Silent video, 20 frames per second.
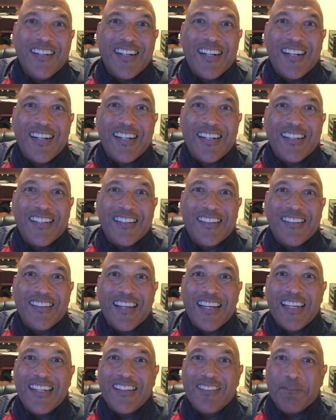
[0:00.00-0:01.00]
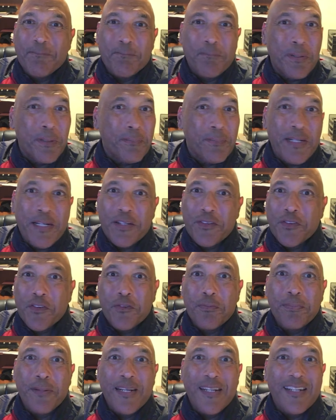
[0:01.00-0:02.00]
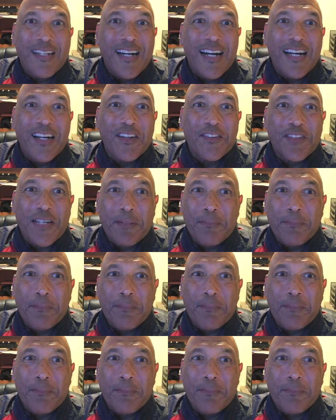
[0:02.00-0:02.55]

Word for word: Uh, they put me on their speed dials.